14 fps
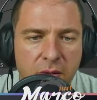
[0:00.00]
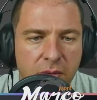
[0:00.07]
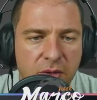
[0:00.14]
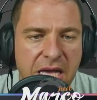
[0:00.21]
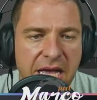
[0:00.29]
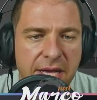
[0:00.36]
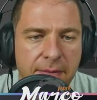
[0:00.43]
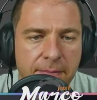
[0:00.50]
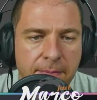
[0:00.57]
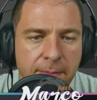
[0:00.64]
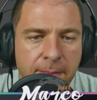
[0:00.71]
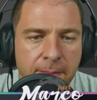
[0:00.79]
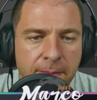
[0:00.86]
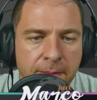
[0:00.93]
Okay,
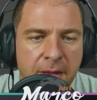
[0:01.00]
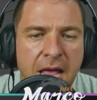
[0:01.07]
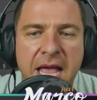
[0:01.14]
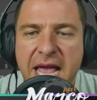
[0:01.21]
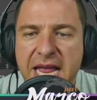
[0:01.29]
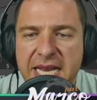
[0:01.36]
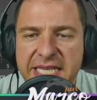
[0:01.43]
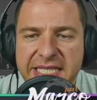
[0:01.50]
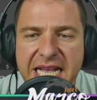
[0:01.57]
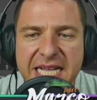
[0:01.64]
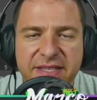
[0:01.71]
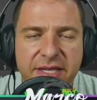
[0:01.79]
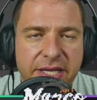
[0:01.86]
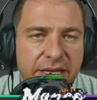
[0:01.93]
and
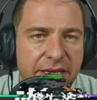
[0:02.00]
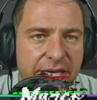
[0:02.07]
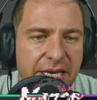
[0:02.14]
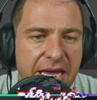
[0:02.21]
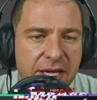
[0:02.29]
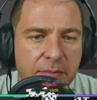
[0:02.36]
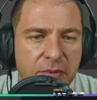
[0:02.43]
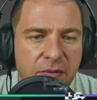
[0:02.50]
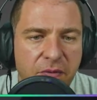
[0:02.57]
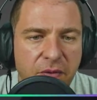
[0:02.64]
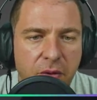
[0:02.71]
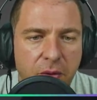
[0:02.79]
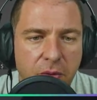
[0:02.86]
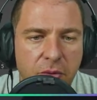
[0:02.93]
exactly like
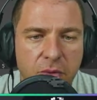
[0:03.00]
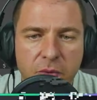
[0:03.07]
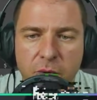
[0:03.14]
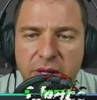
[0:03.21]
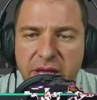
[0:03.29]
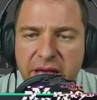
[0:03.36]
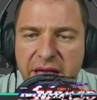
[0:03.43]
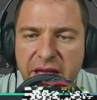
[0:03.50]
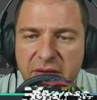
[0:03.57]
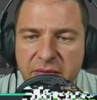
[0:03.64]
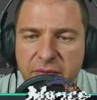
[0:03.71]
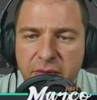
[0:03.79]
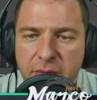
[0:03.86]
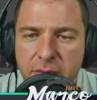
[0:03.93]
before, we
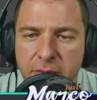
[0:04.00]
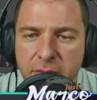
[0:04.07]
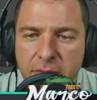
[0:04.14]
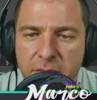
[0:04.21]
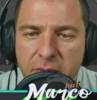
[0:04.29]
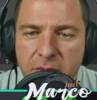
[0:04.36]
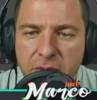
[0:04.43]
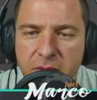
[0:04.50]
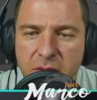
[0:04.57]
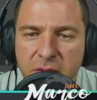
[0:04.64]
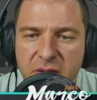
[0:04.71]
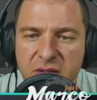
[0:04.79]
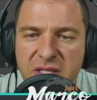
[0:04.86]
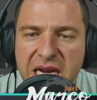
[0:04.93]
have
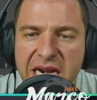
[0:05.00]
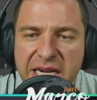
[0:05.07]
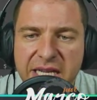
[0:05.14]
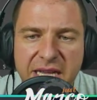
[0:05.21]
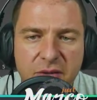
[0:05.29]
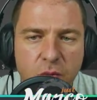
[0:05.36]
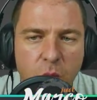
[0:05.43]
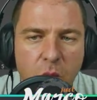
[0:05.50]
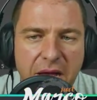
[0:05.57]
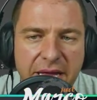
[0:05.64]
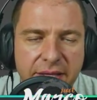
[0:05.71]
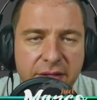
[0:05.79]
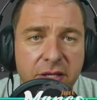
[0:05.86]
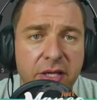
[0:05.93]
target
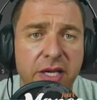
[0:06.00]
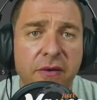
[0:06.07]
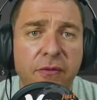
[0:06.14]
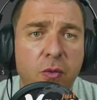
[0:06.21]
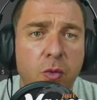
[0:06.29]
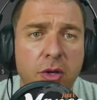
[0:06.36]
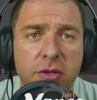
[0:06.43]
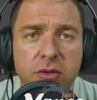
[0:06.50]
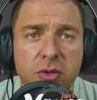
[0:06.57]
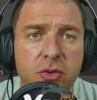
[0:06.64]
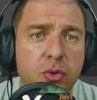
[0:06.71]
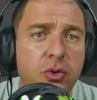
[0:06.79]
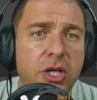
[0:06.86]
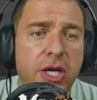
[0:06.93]
weld if we want to
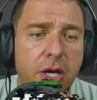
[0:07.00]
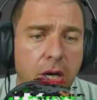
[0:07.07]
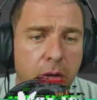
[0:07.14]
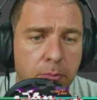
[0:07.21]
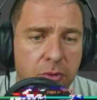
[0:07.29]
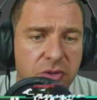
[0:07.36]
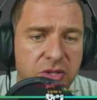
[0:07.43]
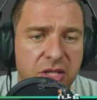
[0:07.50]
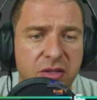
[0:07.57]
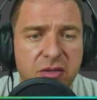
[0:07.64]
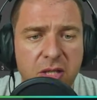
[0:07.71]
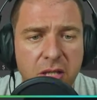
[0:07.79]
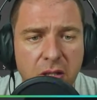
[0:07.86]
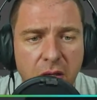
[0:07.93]
do the
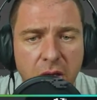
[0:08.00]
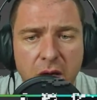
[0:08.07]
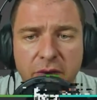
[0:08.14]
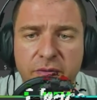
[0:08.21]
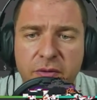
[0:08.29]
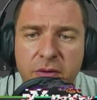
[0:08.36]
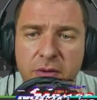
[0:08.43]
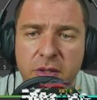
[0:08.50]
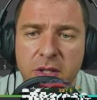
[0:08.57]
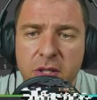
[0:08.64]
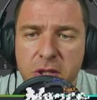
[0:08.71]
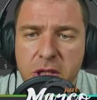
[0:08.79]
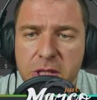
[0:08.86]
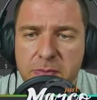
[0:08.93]
opposite of
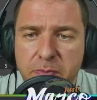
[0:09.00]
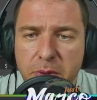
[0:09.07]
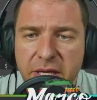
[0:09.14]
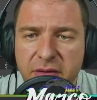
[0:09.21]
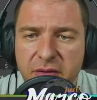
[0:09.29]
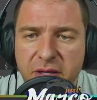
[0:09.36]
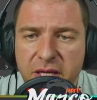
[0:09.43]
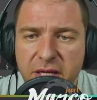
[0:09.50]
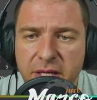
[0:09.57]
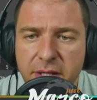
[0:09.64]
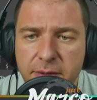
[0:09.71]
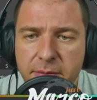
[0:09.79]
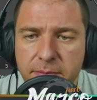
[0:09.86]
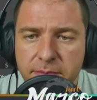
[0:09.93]

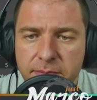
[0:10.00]
splitting